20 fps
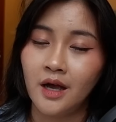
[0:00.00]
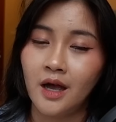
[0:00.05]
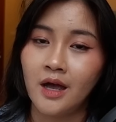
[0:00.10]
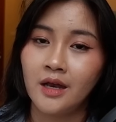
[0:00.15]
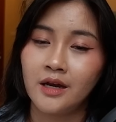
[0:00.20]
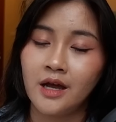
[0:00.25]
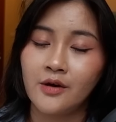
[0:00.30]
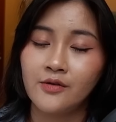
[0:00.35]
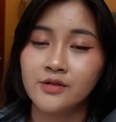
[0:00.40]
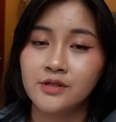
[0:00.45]

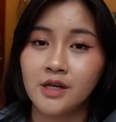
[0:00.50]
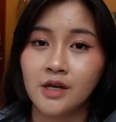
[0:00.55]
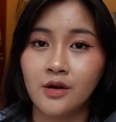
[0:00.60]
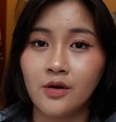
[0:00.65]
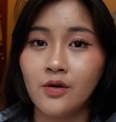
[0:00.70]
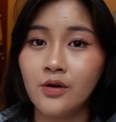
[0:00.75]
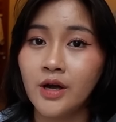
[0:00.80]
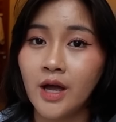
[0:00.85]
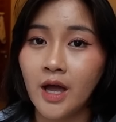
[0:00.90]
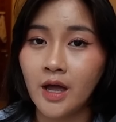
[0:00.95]
And I was like,
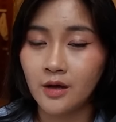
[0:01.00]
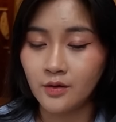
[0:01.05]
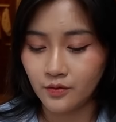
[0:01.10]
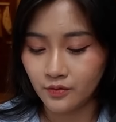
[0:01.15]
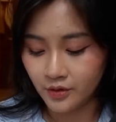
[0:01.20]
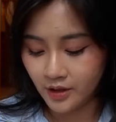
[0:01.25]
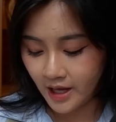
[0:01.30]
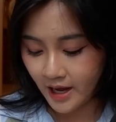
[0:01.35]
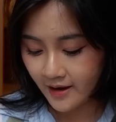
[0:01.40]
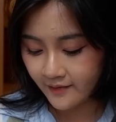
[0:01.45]
okay,
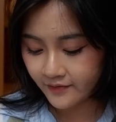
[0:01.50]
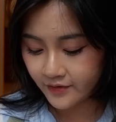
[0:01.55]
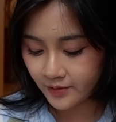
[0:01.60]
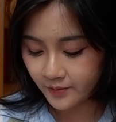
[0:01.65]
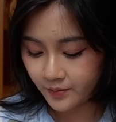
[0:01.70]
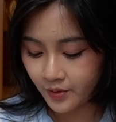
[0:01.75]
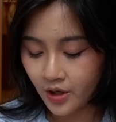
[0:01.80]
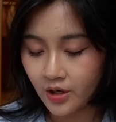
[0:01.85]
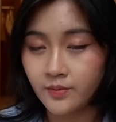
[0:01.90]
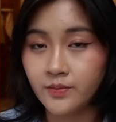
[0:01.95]
we'll have the
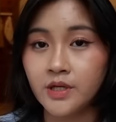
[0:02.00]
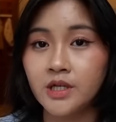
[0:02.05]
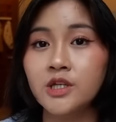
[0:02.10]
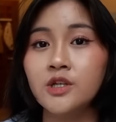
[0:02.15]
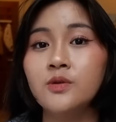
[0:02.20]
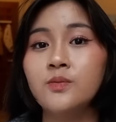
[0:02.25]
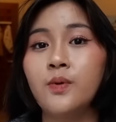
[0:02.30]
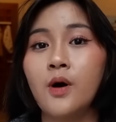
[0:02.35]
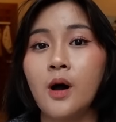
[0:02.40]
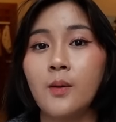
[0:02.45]

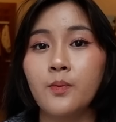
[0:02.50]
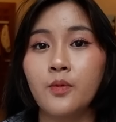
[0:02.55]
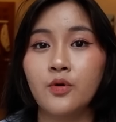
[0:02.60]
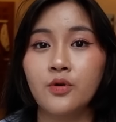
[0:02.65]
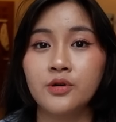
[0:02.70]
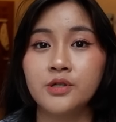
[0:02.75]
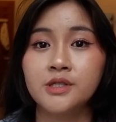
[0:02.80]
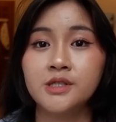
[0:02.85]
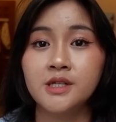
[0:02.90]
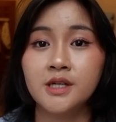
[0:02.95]
barbecue
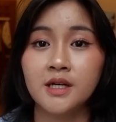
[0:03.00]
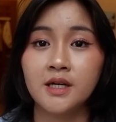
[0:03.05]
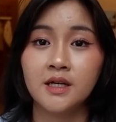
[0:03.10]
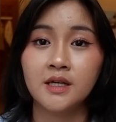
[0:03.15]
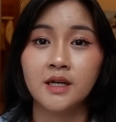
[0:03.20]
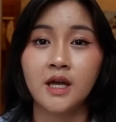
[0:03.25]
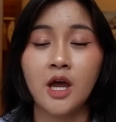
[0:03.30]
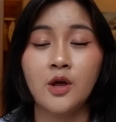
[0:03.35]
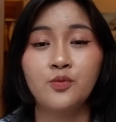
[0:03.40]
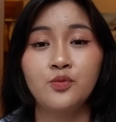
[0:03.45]
popcorn
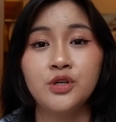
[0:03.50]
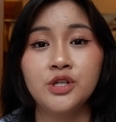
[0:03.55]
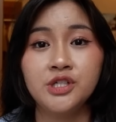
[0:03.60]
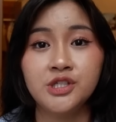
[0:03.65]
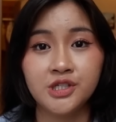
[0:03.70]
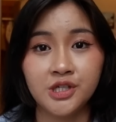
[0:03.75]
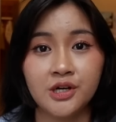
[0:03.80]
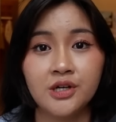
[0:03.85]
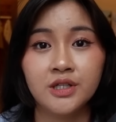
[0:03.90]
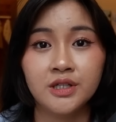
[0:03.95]
chicken. And we
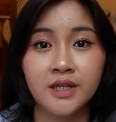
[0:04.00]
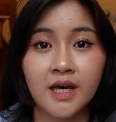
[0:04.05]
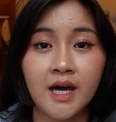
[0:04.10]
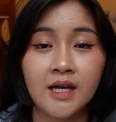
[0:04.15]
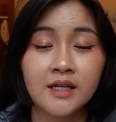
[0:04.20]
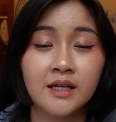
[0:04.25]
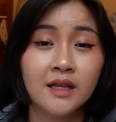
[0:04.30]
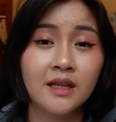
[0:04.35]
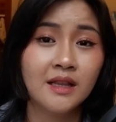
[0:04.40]
shared that.